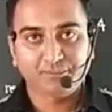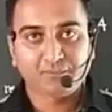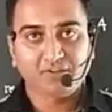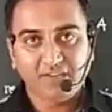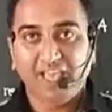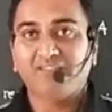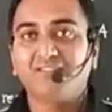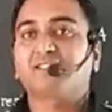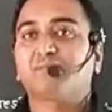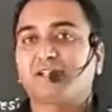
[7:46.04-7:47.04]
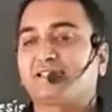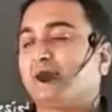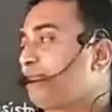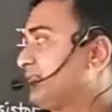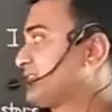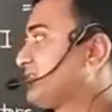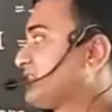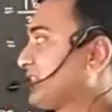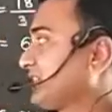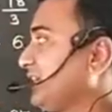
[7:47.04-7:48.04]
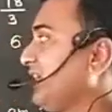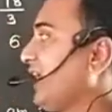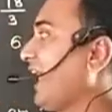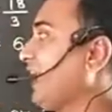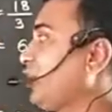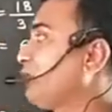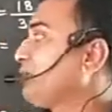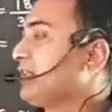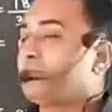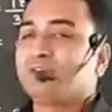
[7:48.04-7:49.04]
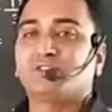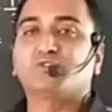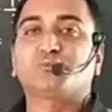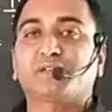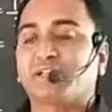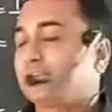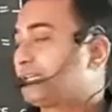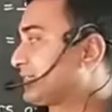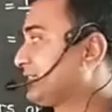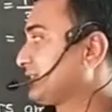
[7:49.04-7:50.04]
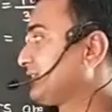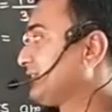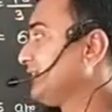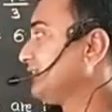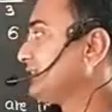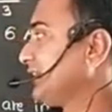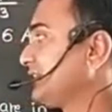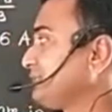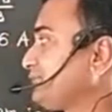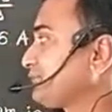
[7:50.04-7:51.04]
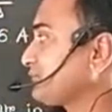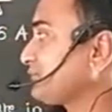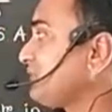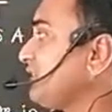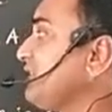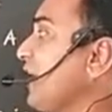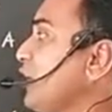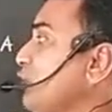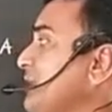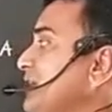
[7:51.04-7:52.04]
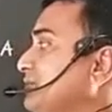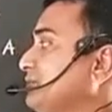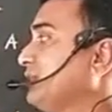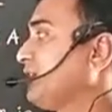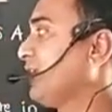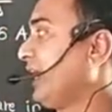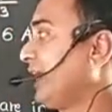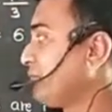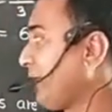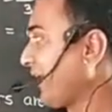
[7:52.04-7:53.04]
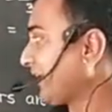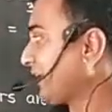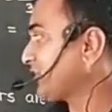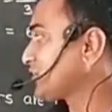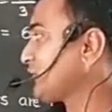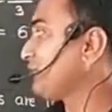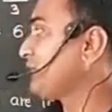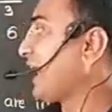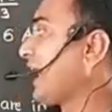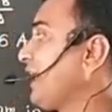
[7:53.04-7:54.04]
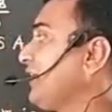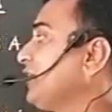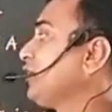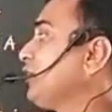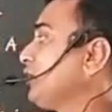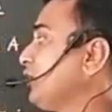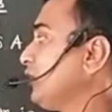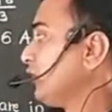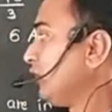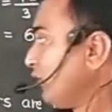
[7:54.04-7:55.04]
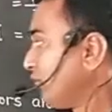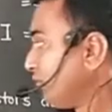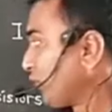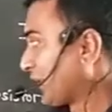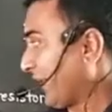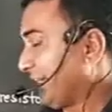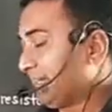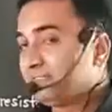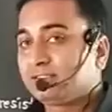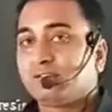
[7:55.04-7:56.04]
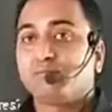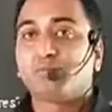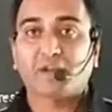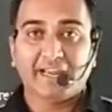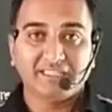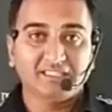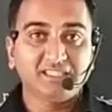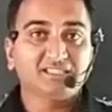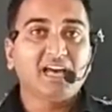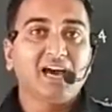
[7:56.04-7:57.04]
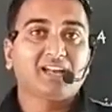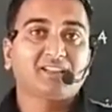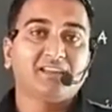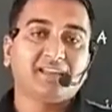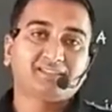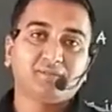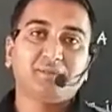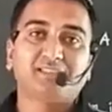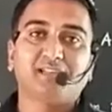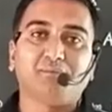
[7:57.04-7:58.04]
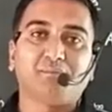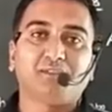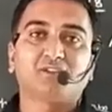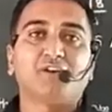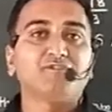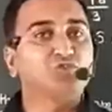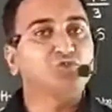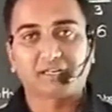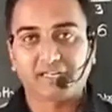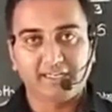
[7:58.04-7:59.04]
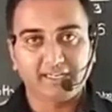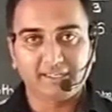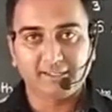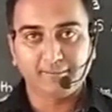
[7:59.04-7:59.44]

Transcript: We having some examples. Which are they? Aluminium is a superconductor. Then niobium and magnesium boride. These are the some examples of superconductor.